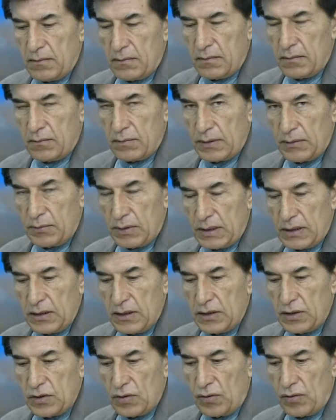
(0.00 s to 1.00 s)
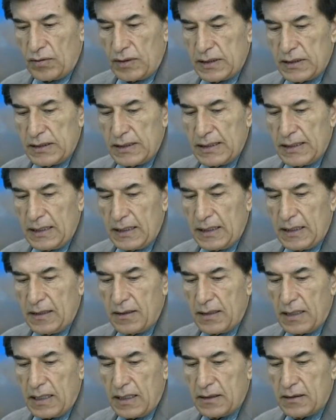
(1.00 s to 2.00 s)
when he told CNN
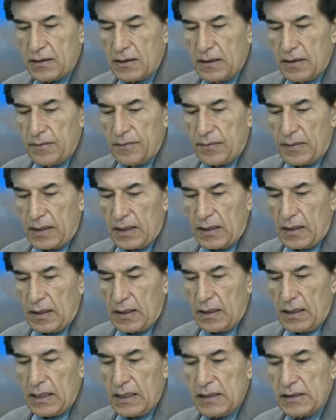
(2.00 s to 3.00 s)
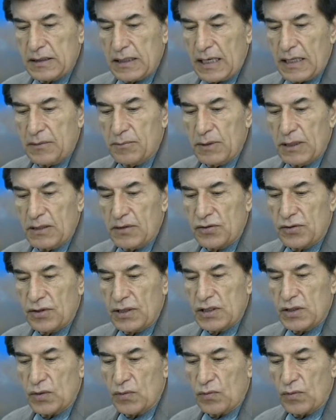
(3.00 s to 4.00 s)
that uh, his
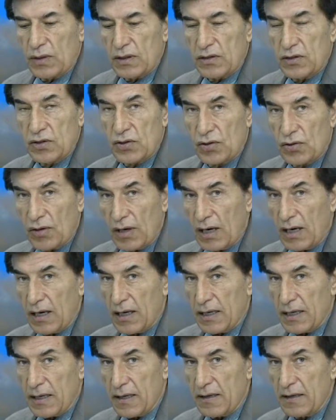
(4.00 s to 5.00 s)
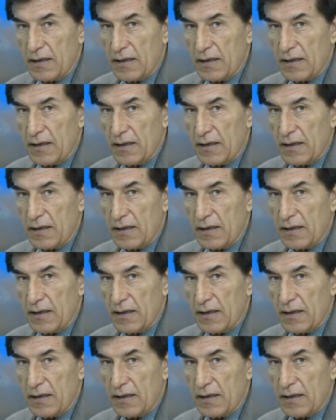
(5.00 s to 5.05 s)
administration will try,